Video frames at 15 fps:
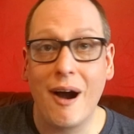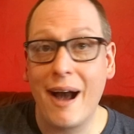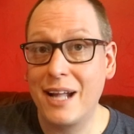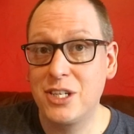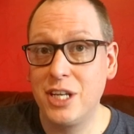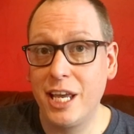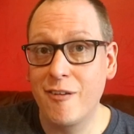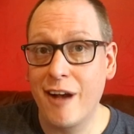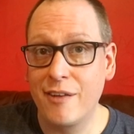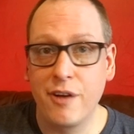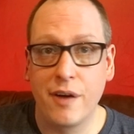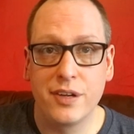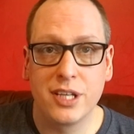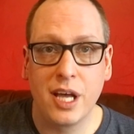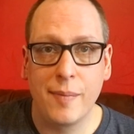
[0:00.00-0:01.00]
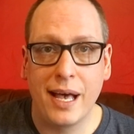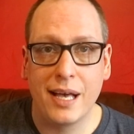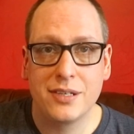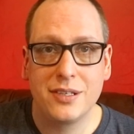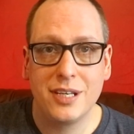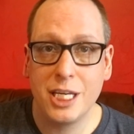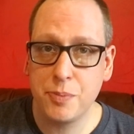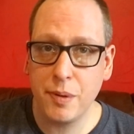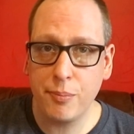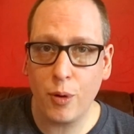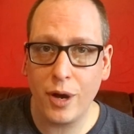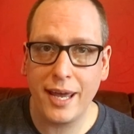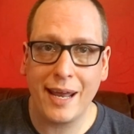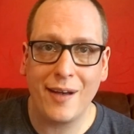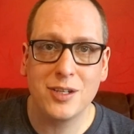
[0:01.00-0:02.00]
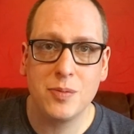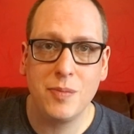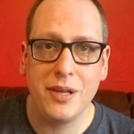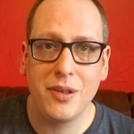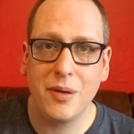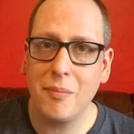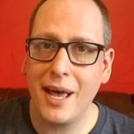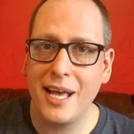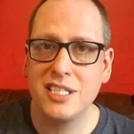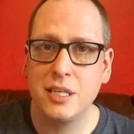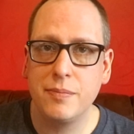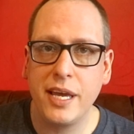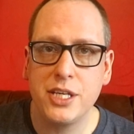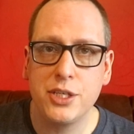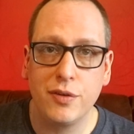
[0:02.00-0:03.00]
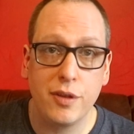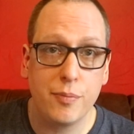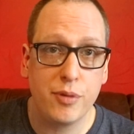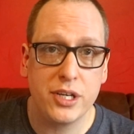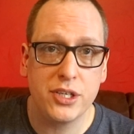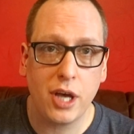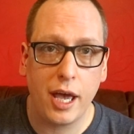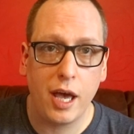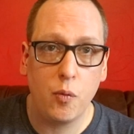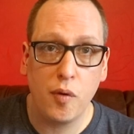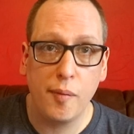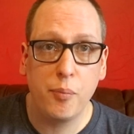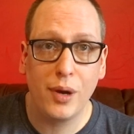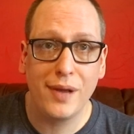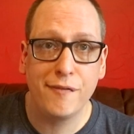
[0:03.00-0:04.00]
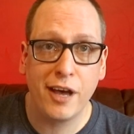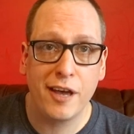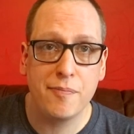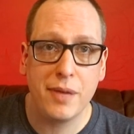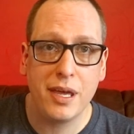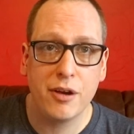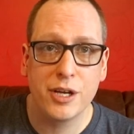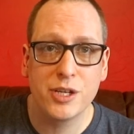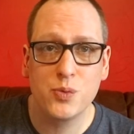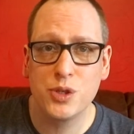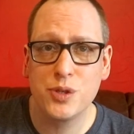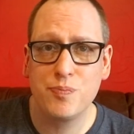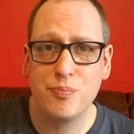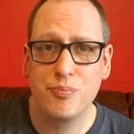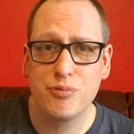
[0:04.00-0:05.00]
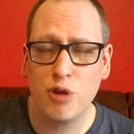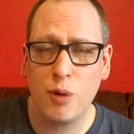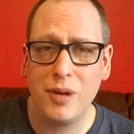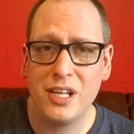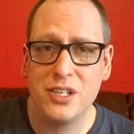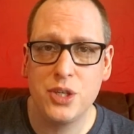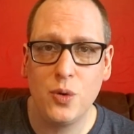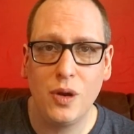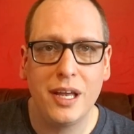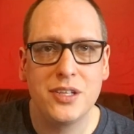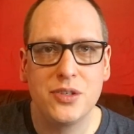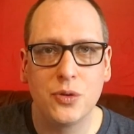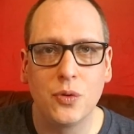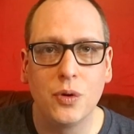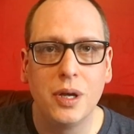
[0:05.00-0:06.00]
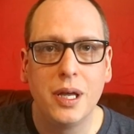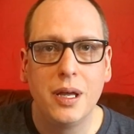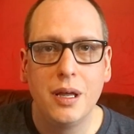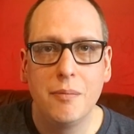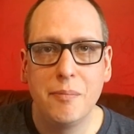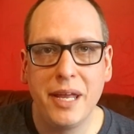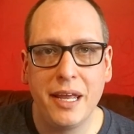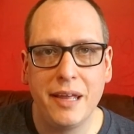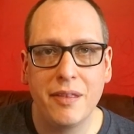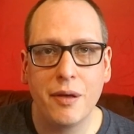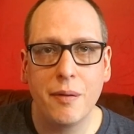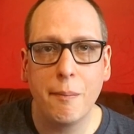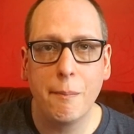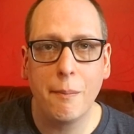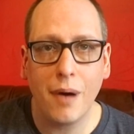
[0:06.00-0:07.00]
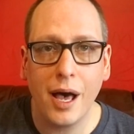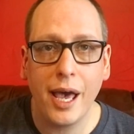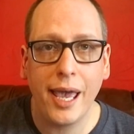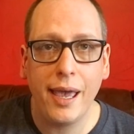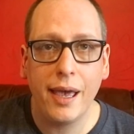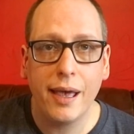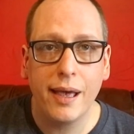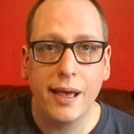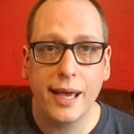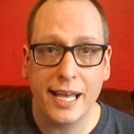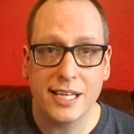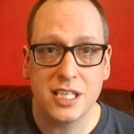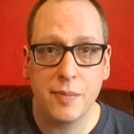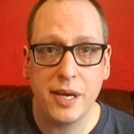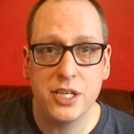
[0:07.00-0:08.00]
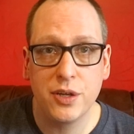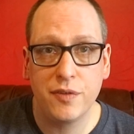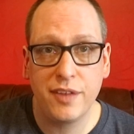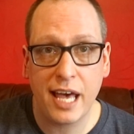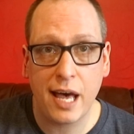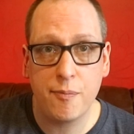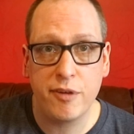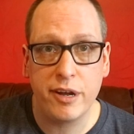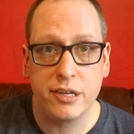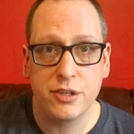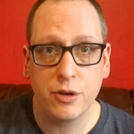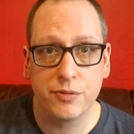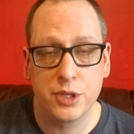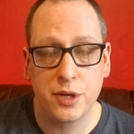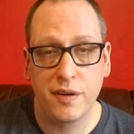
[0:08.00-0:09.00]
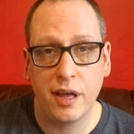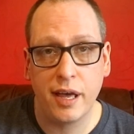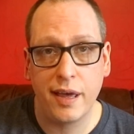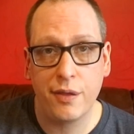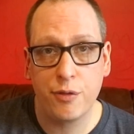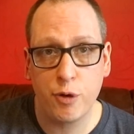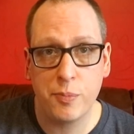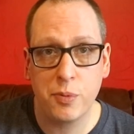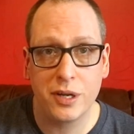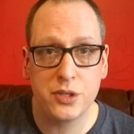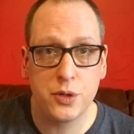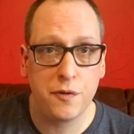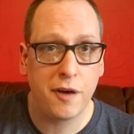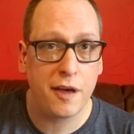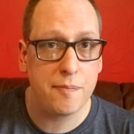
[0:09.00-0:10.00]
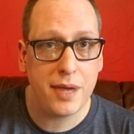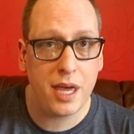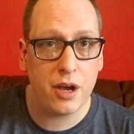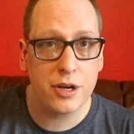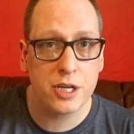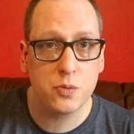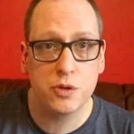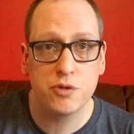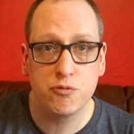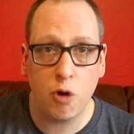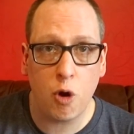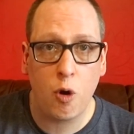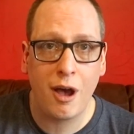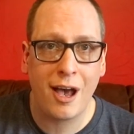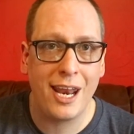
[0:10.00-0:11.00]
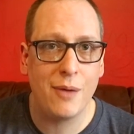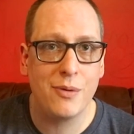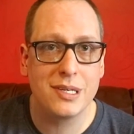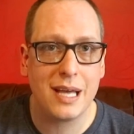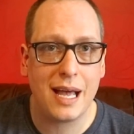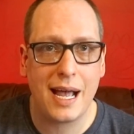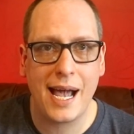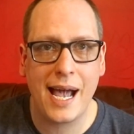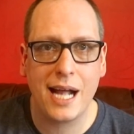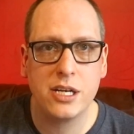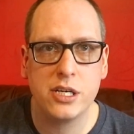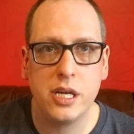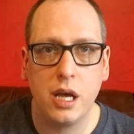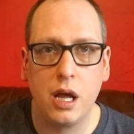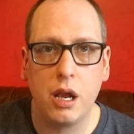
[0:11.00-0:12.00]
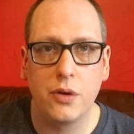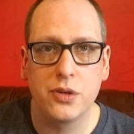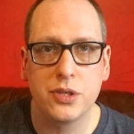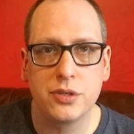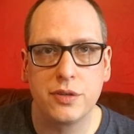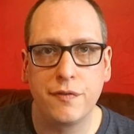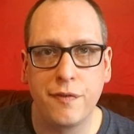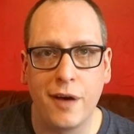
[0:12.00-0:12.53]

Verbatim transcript: Well, actually, Grandfather Dumbass, it's been pointed out to me that my estimation of the bridge height at 1.5 meters was probably too little, meaning that my guesstimation of the average of zero height at 3.25 meters was wrong, and it was actually closer to